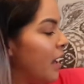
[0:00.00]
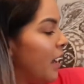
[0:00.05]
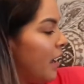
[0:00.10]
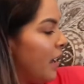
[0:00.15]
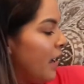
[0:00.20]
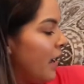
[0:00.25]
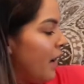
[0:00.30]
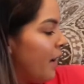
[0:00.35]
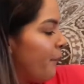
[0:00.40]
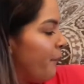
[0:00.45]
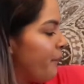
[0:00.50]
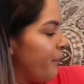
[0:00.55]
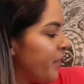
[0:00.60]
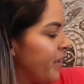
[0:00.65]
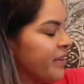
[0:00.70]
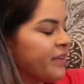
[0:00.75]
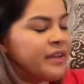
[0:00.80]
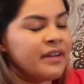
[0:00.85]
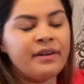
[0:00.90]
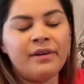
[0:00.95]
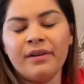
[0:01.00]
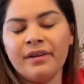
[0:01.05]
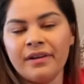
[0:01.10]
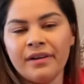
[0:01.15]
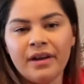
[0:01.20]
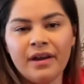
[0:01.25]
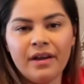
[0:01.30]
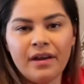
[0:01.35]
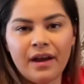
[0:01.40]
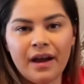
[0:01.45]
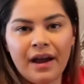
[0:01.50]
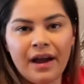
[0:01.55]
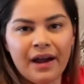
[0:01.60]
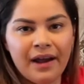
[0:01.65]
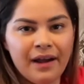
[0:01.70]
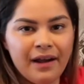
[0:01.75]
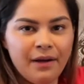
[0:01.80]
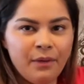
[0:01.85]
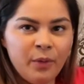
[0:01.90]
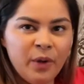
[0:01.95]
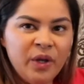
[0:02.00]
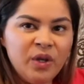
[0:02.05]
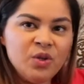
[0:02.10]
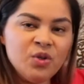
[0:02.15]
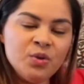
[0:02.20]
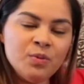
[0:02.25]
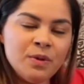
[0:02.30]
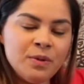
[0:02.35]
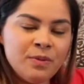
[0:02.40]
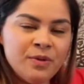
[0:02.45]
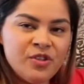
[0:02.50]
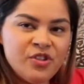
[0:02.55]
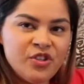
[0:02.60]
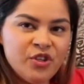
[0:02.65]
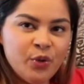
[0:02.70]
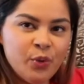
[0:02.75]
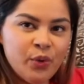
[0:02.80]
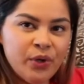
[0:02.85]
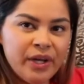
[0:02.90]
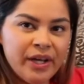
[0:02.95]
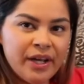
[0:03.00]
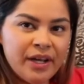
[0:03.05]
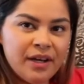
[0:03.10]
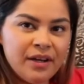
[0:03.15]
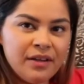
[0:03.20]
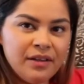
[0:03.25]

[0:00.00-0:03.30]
And then we can do maybe just a quick